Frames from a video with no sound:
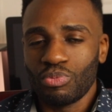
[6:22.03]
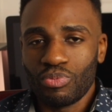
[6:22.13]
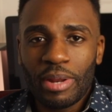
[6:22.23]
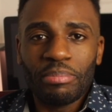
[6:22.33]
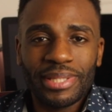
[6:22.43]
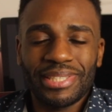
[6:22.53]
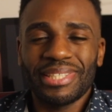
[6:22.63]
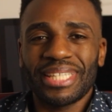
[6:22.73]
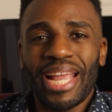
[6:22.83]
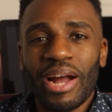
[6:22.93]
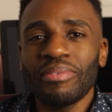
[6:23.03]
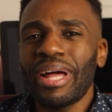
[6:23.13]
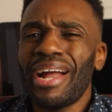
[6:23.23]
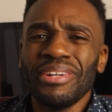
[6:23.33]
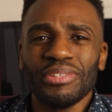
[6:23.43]
red blood cell count,
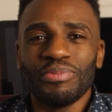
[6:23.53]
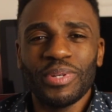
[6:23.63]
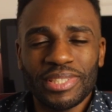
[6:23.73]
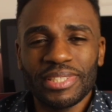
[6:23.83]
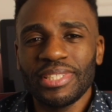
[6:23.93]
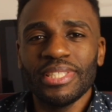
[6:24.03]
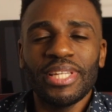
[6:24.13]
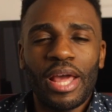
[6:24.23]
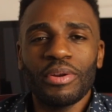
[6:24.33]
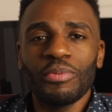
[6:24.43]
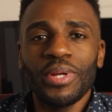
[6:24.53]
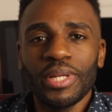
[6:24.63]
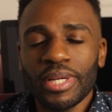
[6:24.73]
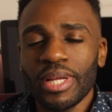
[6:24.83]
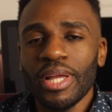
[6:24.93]
iron deficiency in that
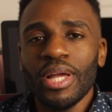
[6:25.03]
arena.